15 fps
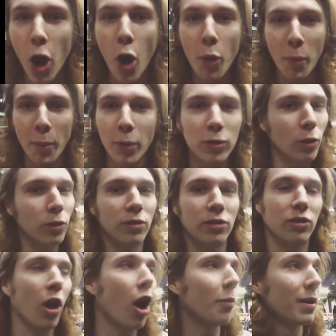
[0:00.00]
felt all my
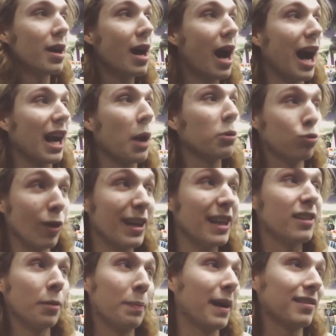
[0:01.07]
muscles stop and I was
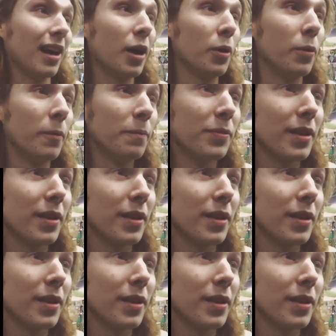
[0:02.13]
ready Don't to pass out.